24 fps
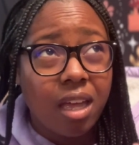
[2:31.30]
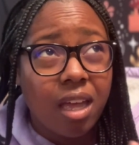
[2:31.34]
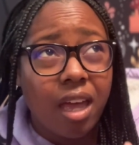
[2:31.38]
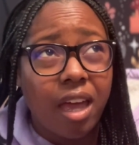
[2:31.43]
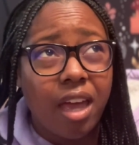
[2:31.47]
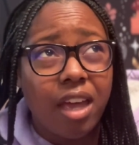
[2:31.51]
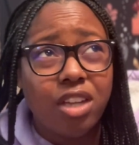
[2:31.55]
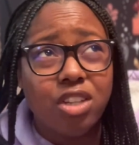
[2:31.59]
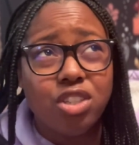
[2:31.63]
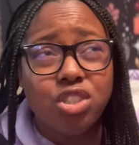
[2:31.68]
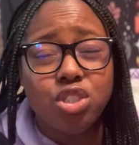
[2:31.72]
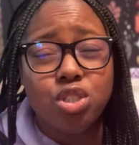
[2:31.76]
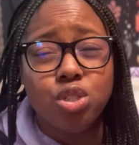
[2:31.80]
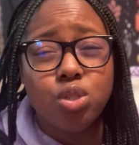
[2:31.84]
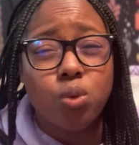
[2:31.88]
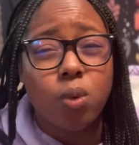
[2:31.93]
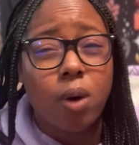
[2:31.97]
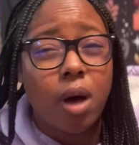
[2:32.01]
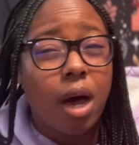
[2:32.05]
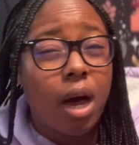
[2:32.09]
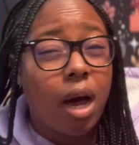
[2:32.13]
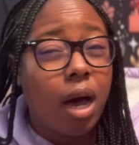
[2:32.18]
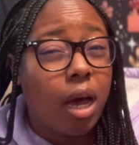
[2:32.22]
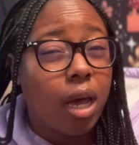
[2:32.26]
H U
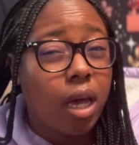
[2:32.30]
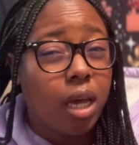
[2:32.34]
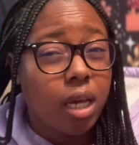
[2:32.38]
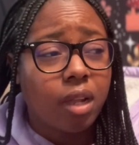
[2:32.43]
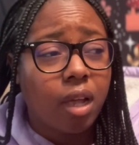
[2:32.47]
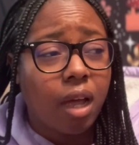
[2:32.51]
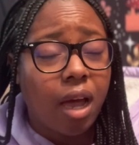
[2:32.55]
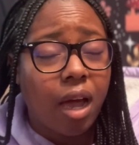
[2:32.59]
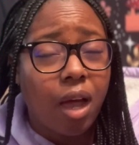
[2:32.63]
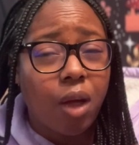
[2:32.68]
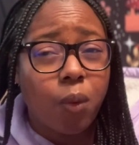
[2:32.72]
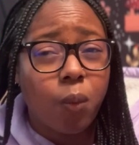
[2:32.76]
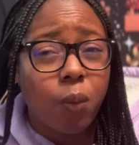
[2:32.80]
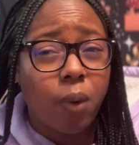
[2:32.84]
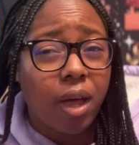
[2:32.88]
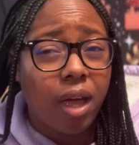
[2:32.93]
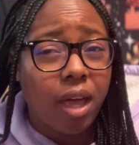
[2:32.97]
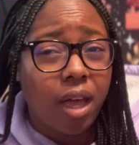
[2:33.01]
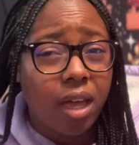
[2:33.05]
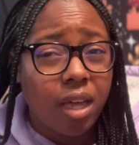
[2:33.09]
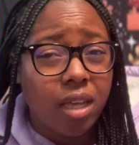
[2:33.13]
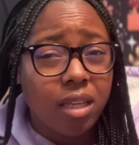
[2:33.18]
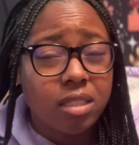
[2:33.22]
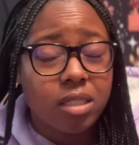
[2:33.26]
I,
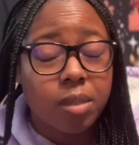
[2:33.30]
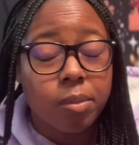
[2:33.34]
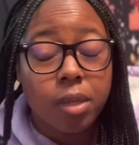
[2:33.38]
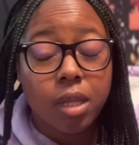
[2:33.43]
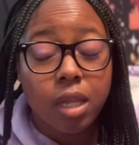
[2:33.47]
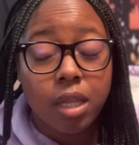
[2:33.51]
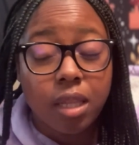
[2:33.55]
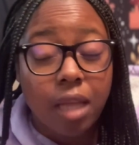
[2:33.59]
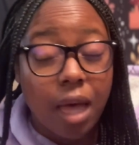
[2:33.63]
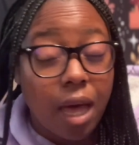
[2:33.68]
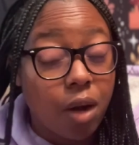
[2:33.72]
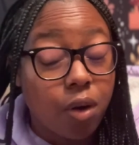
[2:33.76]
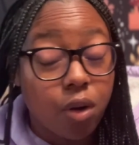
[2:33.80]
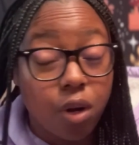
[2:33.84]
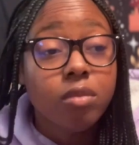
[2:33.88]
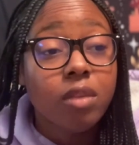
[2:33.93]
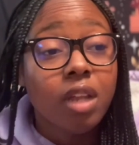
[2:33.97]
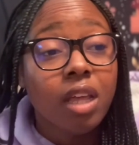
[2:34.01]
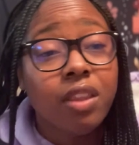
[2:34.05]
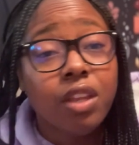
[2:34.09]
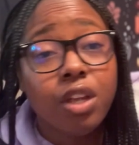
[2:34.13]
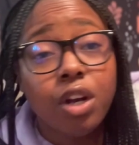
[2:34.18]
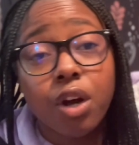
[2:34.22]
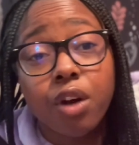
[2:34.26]
Aiwei, something like, I don't know.
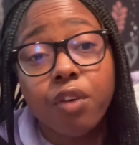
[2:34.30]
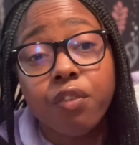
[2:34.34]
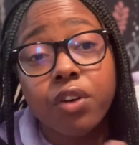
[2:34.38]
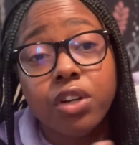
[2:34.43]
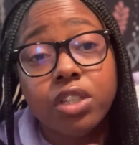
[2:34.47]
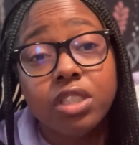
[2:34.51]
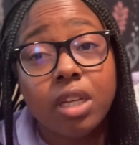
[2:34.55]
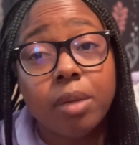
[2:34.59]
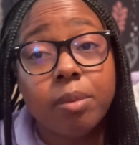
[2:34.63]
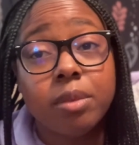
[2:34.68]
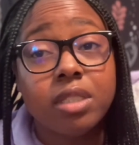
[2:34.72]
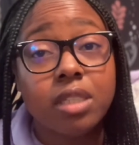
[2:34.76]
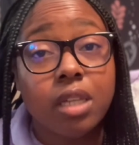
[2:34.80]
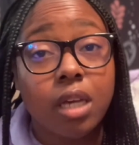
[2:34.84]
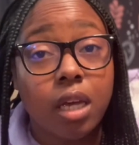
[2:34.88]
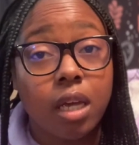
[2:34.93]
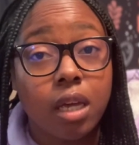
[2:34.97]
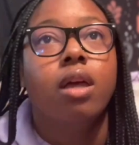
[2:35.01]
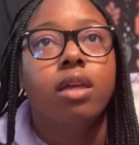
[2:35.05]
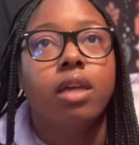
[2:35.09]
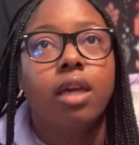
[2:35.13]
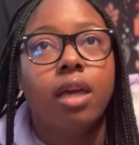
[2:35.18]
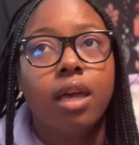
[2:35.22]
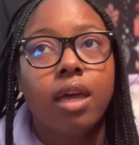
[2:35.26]
And then her first name is
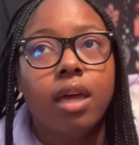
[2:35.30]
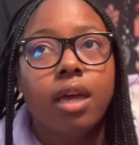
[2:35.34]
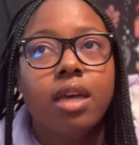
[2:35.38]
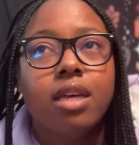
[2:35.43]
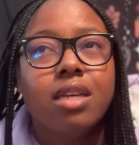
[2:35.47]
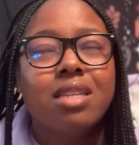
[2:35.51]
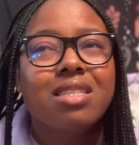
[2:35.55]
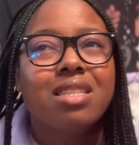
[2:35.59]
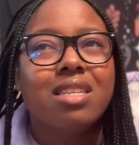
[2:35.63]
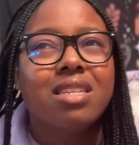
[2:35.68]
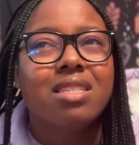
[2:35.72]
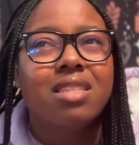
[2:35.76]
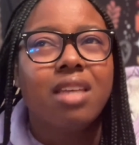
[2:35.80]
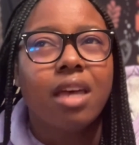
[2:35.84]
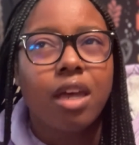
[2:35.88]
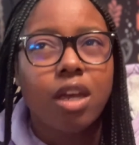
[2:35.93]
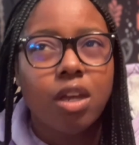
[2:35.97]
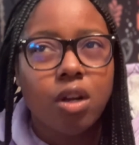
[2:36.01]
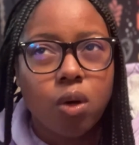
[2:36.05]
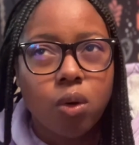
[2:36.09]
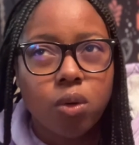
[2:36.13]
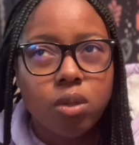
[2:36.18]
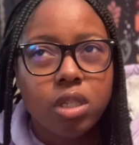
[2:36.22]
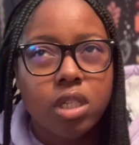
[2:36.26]
Ying. Ying is the second
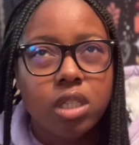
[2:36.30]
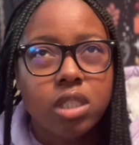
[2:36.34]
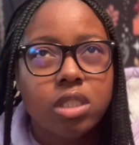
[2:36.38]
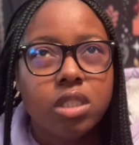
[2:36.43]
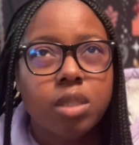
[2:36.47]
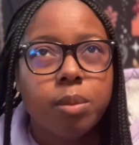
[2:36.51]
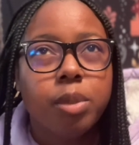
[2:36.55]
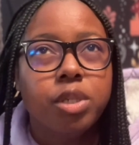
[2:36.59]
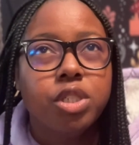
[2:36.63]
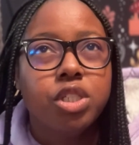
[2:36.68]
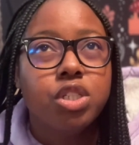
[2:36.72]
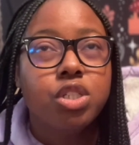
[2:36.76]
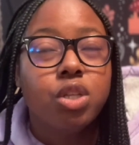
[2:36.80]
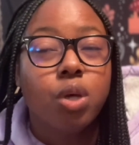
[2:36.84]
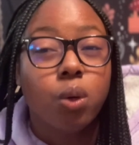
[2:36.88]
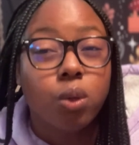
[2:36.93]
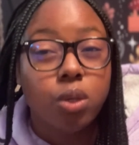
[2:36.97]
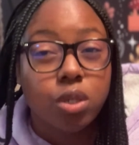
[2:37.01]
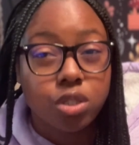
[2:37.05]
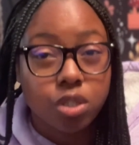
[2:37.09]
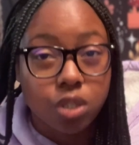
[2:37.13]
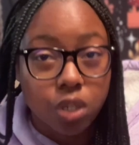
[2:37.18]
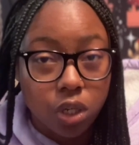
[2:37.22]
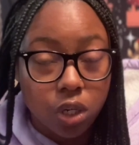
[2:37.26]
oldest, but she's the
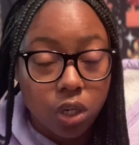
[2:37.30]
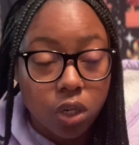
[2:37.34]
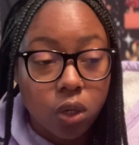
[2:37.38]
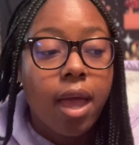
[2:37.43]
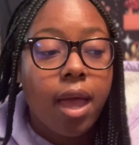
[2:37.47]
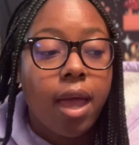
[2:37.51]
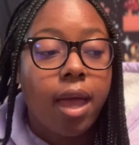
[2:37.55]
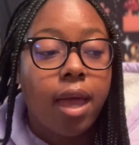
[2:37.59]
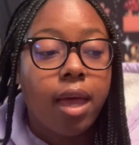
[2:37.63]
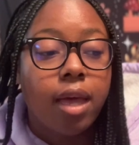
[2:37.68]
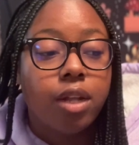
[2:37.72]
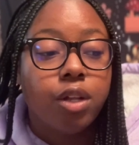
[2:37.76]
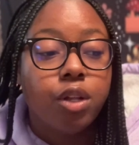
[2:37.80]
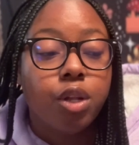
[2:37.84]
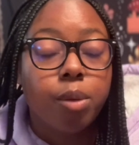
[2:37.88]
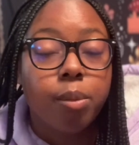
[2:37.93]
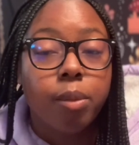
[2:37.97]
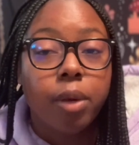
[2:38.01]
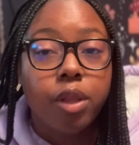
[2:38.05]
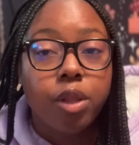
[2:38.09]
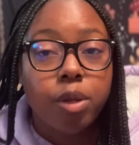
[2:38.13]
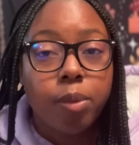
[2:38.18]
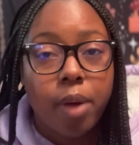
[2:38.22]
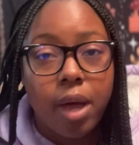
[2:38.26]
oldest girl. And their
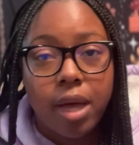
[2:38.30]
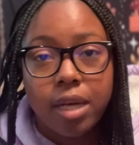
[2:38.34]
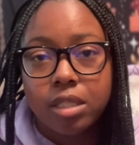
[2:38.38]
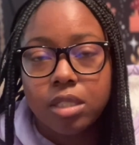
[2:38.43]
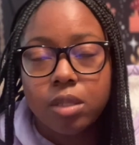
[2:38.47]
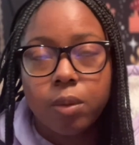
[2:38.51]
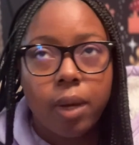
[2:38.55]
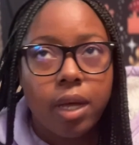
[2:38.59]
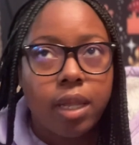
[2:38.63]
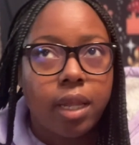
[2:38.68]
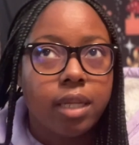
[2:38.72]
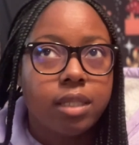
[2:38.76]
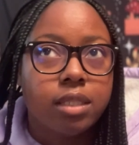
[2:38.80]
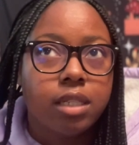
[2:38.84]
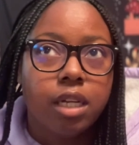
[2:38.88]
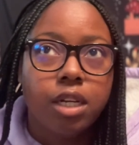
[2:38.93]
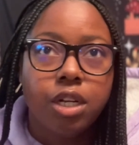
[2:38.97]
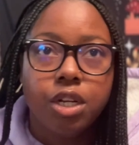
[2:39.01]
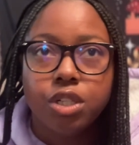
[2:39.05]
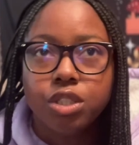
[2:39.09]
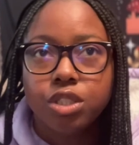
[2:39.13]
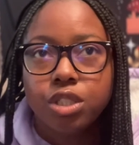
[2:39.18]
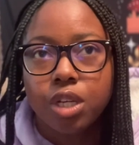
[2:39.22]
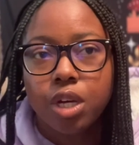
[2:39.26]
mother passed away like ten
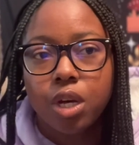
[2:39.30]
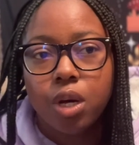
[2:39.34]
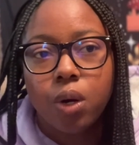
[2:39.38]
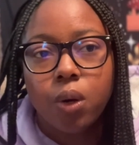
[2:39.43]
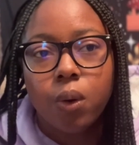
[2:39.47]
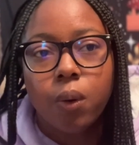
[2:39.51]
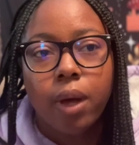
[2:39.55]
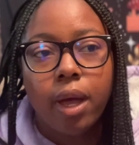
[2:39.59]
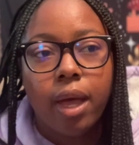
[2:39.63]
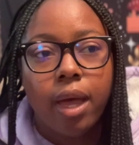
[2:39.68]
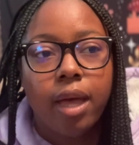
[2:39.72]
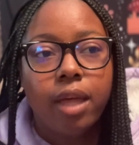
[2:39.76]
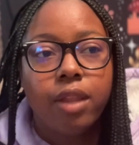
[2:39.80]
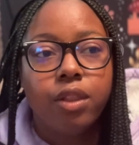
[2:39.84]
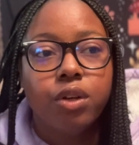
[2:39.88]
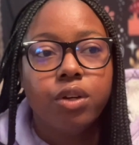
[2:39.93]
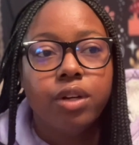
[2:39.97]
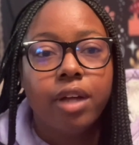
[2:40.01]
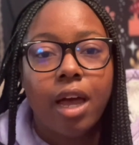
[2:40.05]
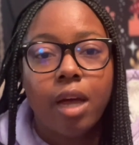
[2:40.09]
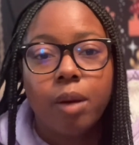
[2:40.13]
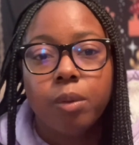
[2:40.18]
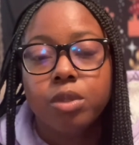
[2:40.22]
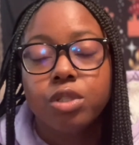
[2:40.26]
years ago and their
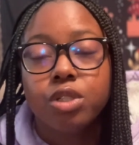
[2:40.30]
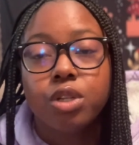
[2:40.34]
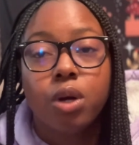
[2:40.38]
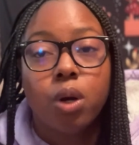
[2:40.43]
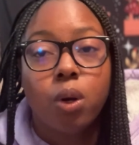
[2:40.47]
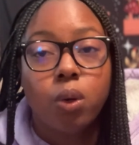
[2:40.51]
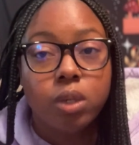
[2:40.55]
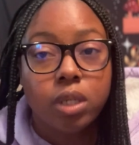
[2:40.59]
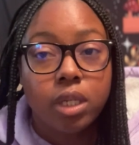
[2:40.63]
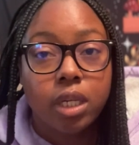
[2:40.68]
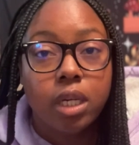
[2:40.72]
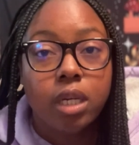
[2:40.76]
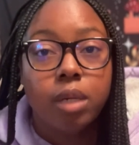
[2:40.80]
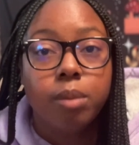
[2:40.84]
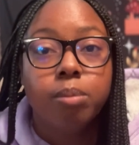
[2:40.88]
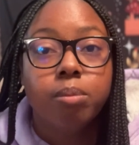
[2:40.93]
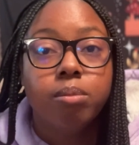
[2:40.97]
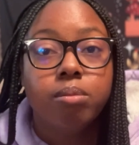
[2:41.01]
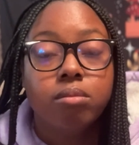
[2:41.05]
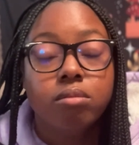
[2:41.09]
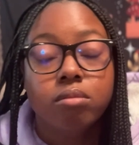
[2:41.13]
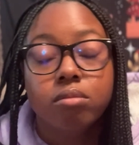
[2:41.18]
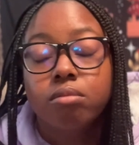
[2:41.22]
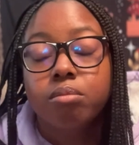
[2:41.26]
dad was their only
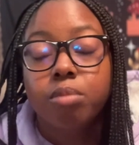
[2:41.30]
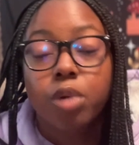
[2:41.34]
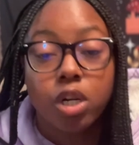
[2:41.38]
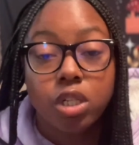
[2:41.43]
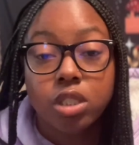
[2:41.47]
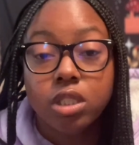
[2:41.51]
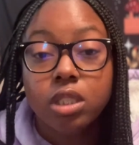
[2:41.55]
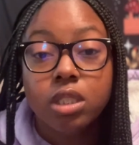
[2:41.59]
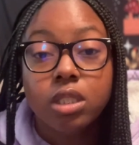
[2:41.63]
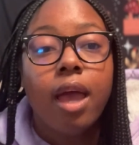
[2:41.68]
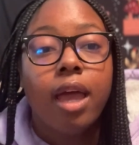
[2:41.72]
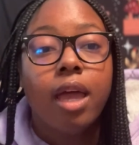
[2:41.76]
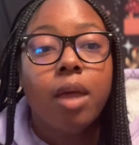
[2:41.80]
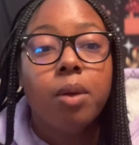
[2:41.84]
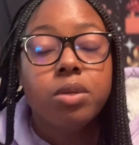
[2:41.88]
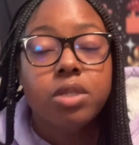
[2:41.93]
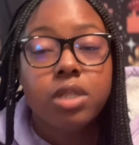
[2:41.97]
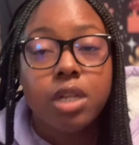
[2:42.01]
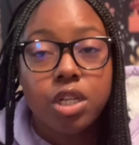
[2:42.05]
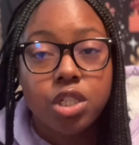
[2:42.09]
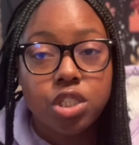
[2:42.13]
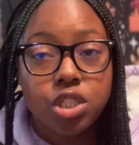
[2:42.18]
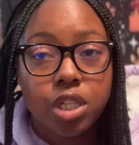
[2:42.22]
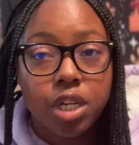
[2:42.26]
person. He was an
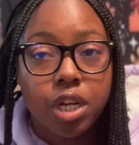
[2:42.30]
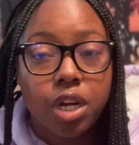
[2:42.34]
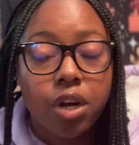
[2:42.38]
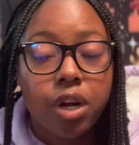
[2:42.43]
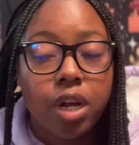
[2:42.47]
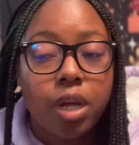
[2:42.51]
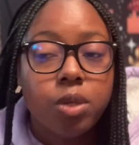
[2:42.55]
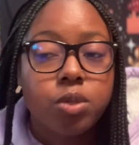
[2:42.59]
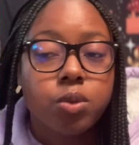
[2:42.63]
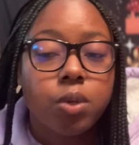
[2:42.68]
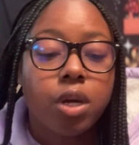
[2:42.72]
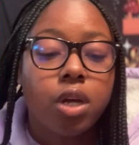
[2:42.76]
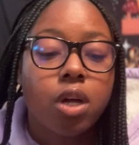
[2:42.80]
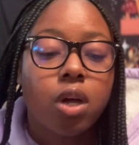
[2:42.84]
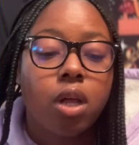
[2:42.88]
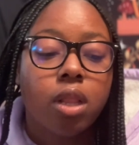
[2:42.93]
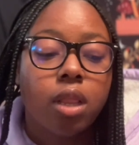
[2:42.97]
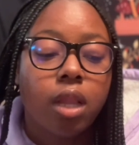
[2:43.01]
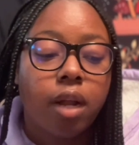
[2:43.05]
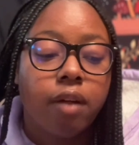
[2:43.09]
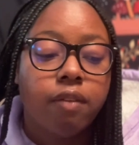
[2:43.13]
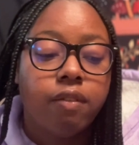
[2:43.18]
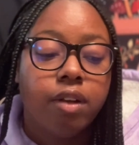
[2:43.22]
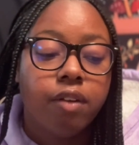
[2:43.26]
engineer. He was working on a
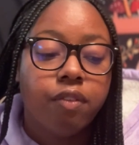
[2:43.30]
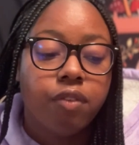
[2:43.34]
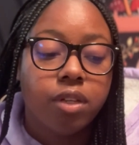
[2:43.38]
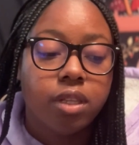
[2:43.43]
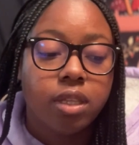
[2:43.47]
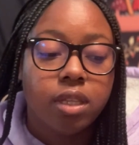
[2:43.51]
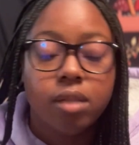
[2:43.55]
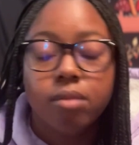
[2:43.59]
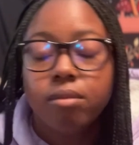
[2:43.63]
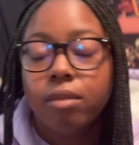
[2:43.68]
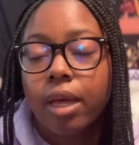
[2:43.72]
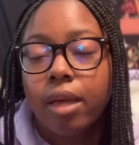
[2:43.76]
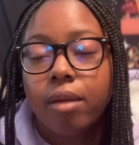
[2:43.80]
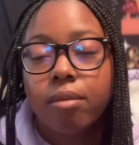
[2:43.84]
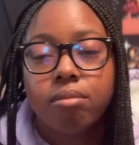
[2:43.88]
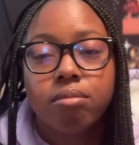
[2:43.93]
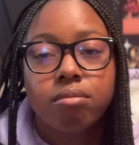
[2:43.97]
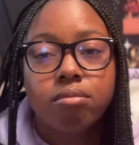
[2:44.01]
lot of different like